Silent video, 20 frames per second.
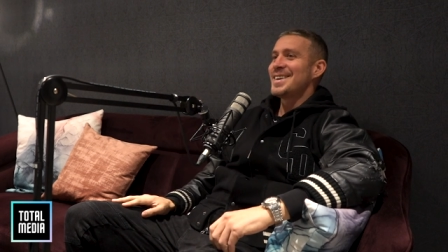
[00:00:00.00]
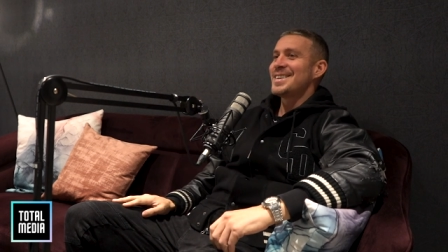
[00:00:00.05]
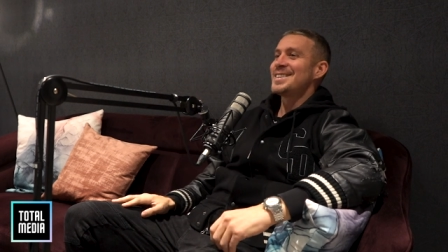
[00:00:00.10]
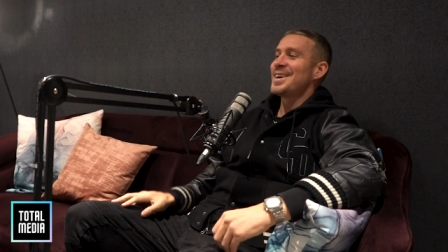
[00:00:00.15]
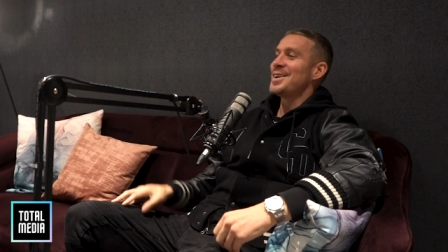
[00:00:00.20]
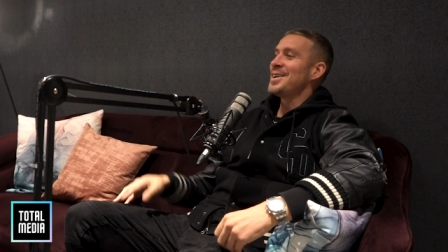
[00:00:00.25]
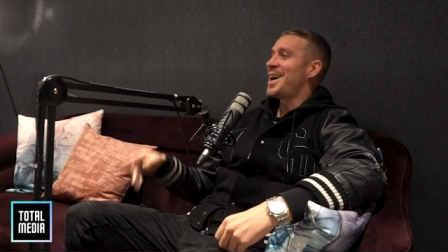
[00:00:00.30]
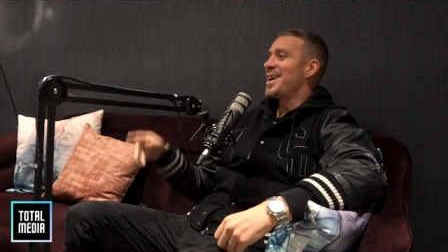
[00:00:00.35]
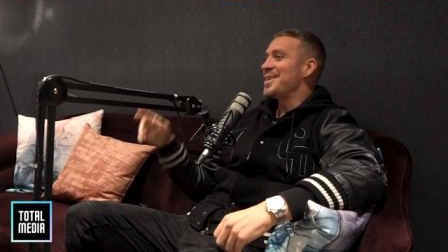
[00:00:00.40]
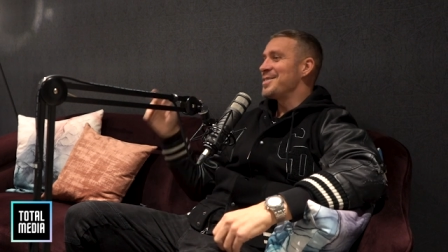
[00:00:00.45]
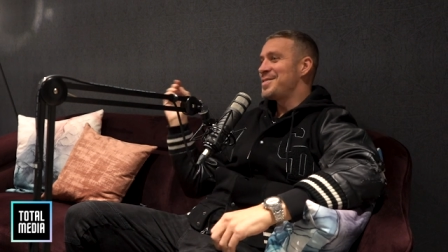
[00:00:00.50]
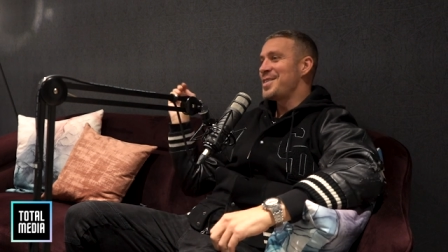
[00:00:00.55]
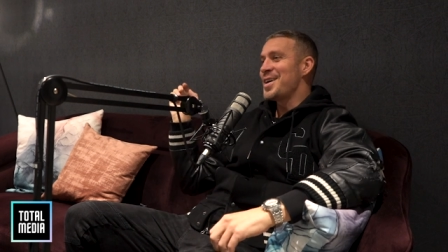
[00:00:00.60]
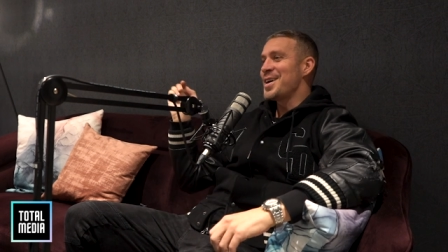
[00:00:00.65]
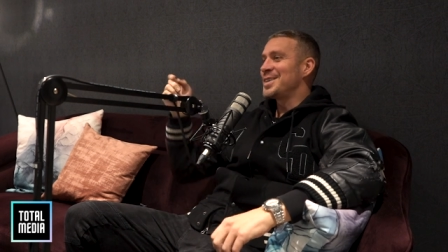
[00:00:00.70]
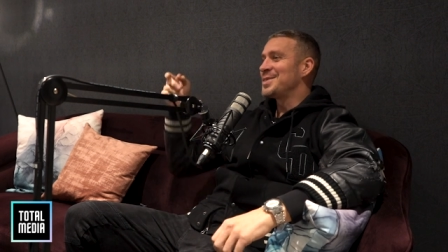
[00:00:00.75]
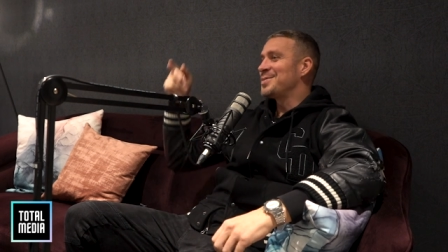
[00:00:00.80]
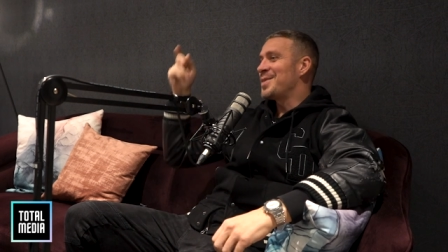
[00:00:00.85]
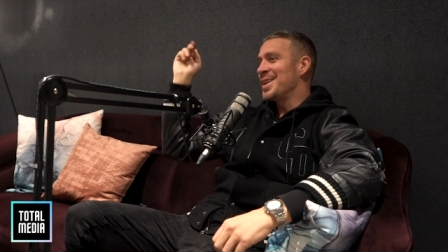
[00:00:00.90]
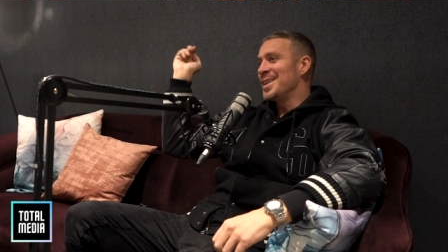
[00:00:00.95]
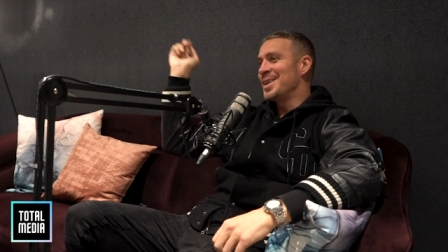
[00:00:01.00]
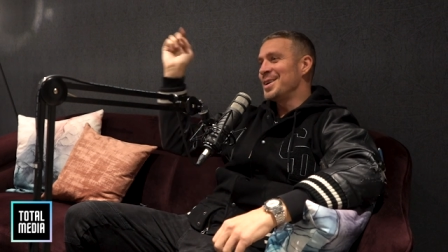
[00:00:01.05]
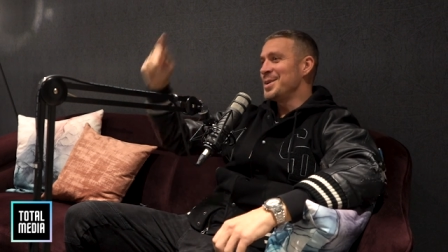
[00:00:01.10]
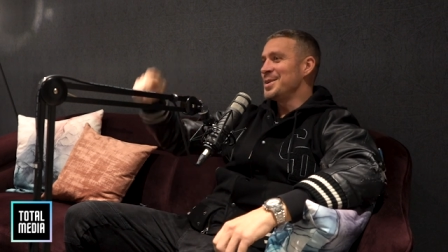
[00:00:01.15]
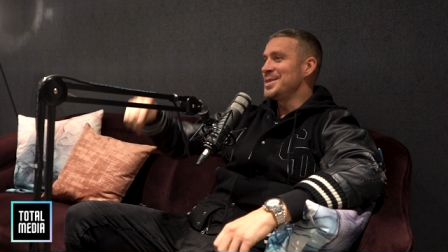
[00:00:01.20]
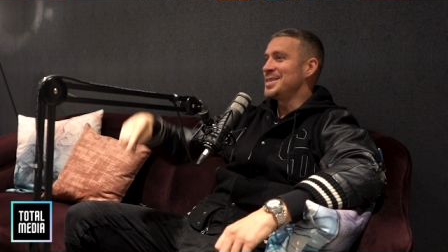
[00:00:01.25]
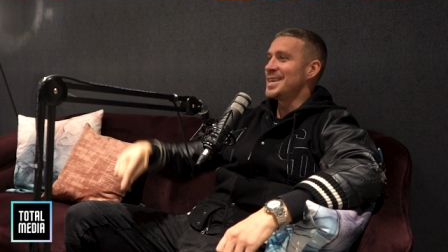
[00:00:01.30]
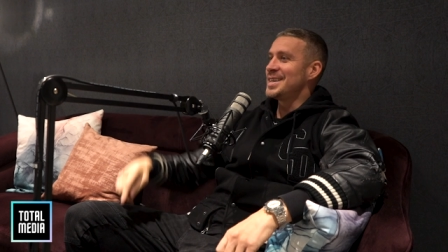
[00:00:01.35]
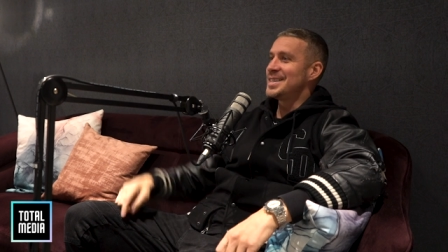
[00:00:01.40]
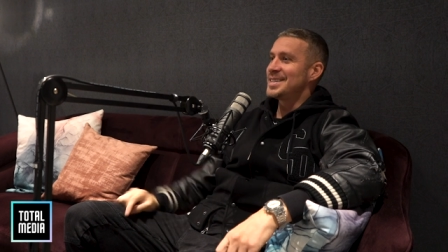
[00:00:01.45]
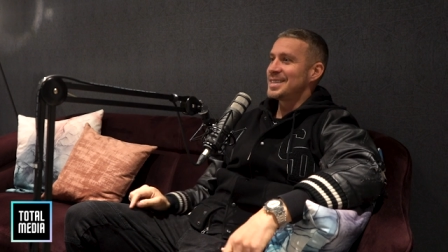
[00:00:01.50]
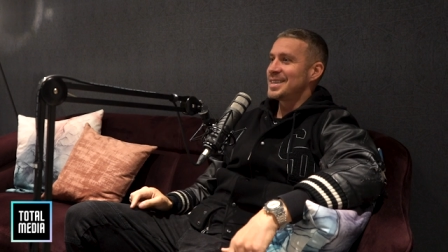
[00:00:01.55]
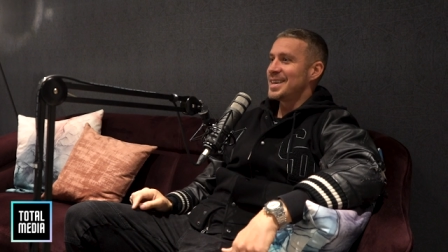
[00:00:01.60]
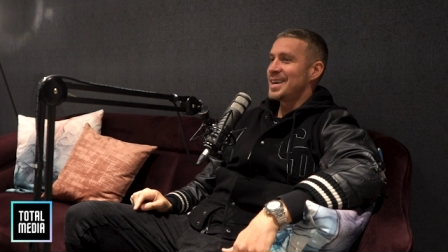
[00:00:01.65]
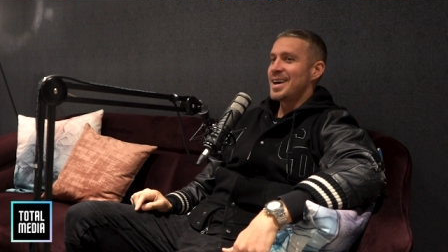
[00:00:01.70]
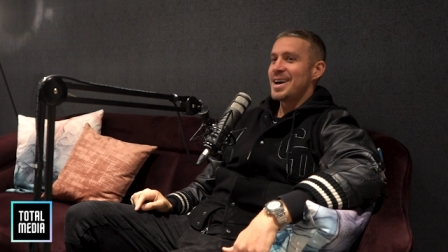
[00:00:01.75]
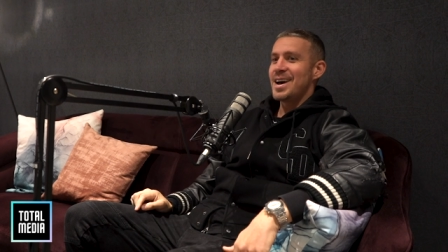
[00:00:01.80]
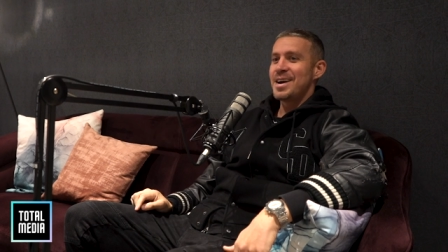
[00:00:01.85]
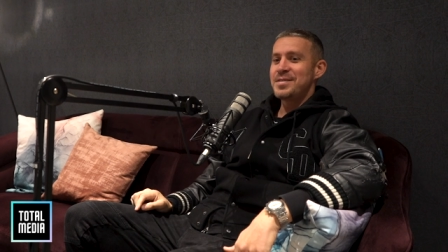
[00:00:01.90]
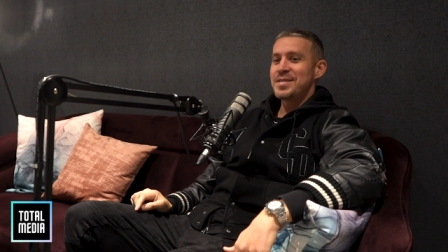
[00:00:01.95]
So like first one loses,
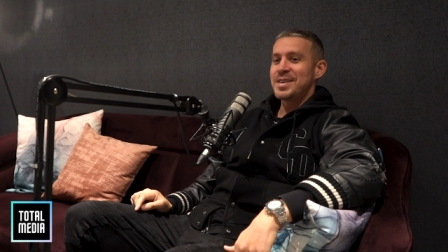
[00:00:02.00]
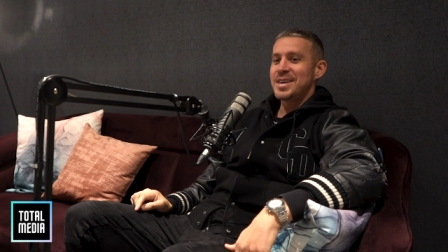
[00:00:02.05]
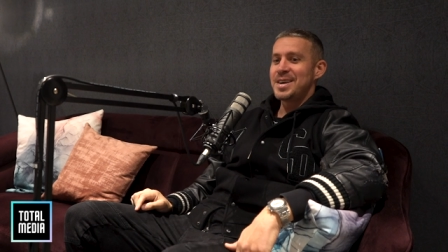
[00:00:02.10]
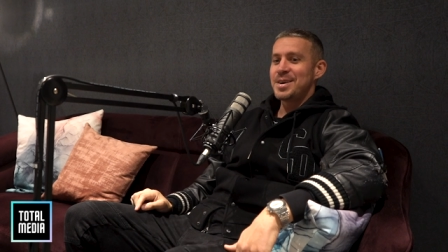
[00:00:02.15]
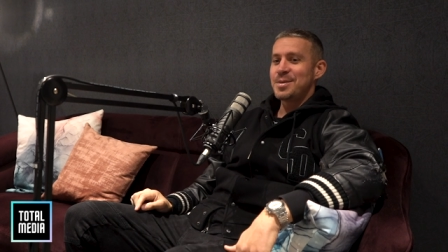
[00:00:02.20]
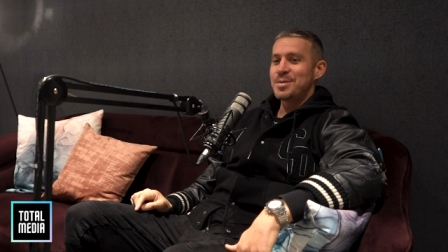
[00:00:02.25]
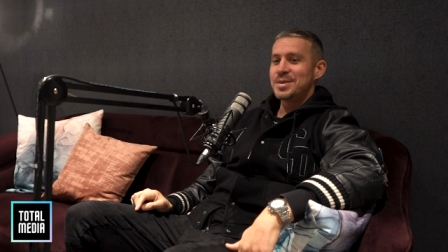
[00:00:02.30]
I think